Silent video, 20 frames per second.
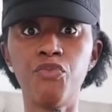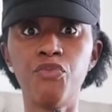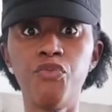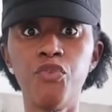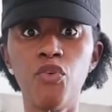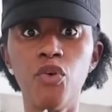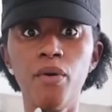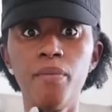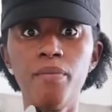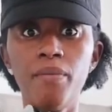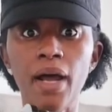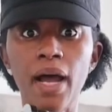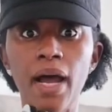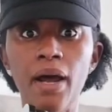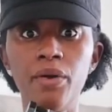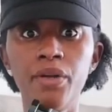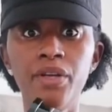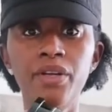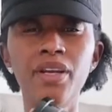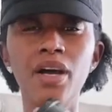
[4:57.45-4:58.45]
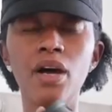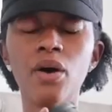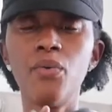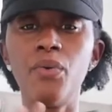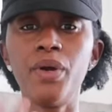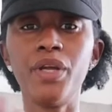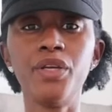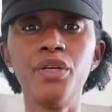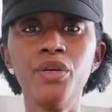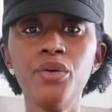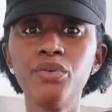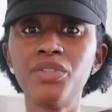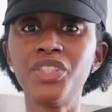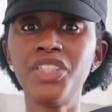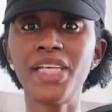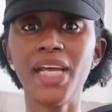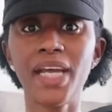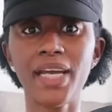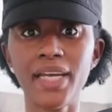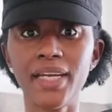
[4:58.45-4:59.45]
for you know when you
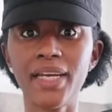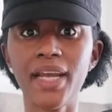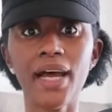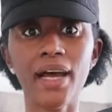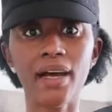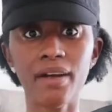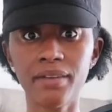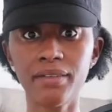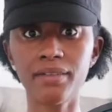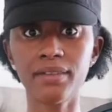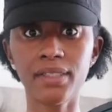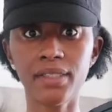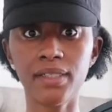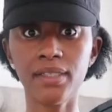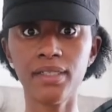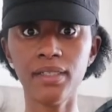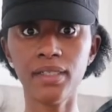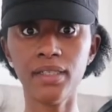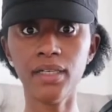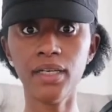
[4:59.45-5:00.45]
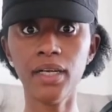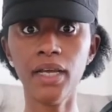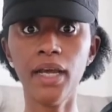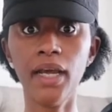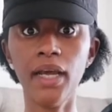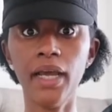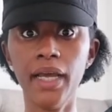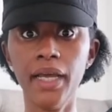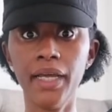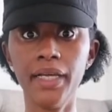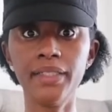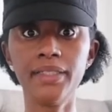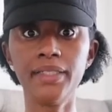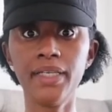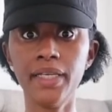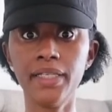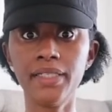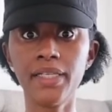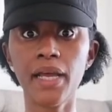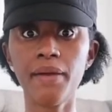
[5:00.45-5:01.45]
checking out in
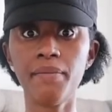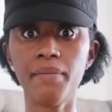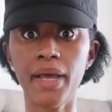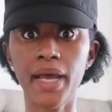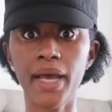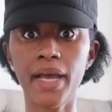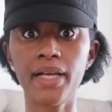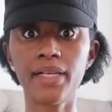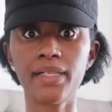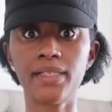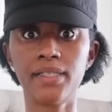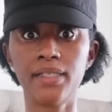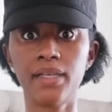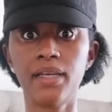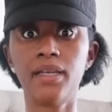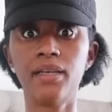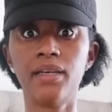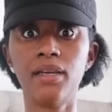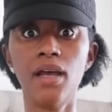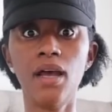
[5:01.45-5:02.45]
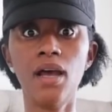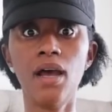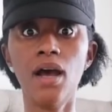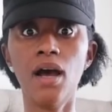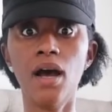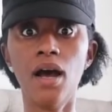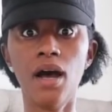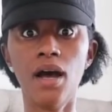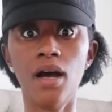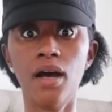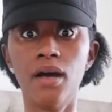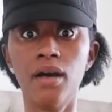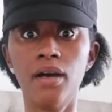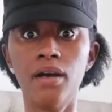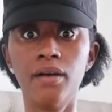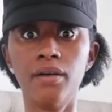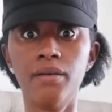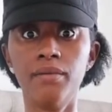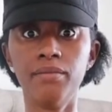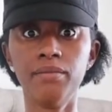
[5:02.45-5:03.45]
tj maxx and
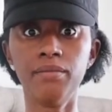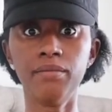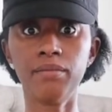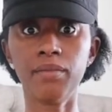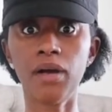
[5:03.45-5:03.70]
um,